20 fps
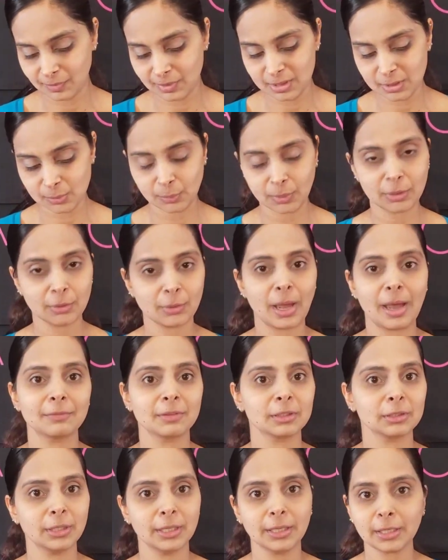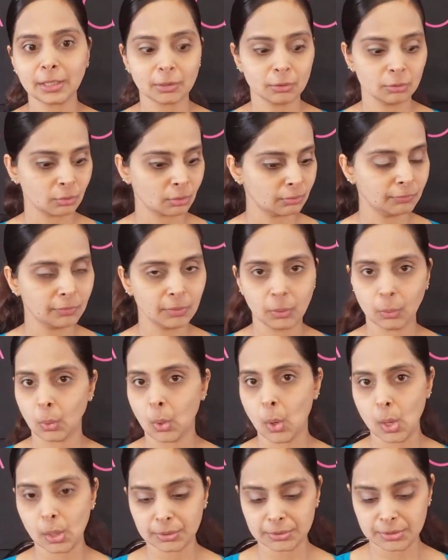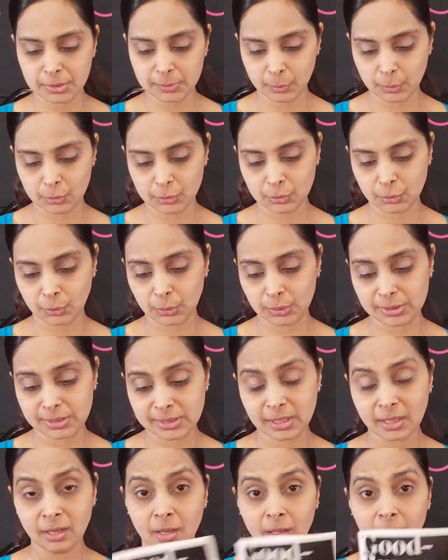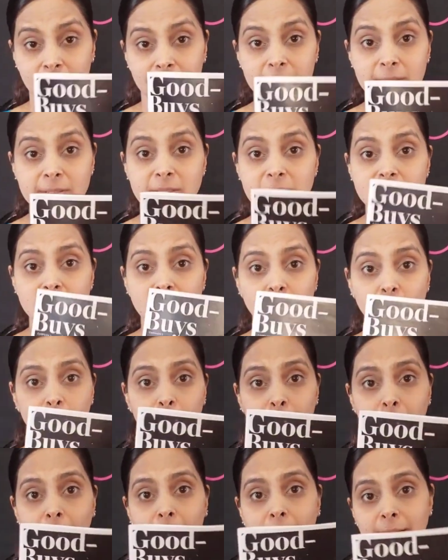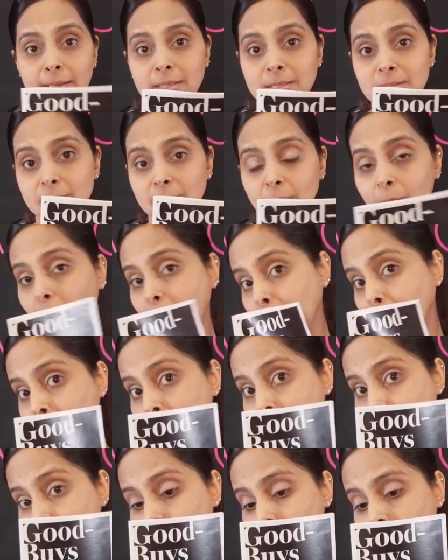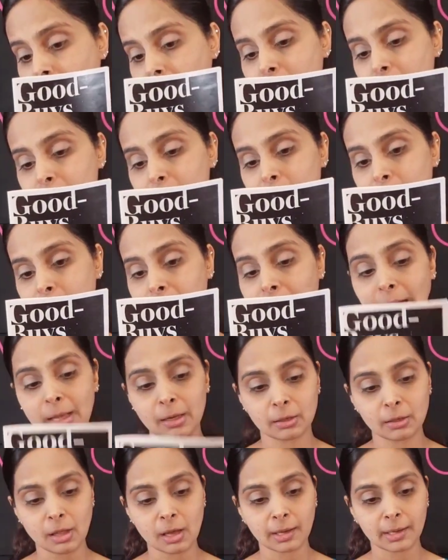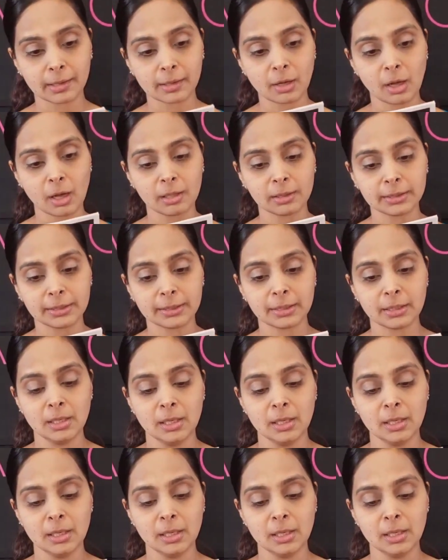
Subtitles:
This way you have the link and you can view all these brochures. This is a good buys catalog, I call it.